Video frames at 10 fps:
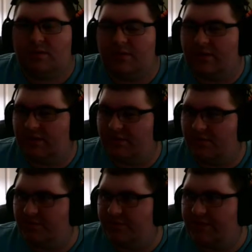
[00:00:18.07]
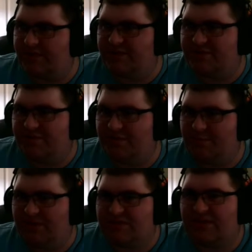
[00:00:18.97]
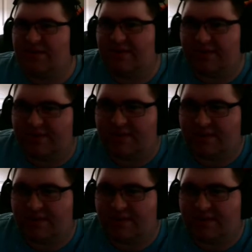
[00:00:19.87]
Did I go to the right stream? Yes, I did.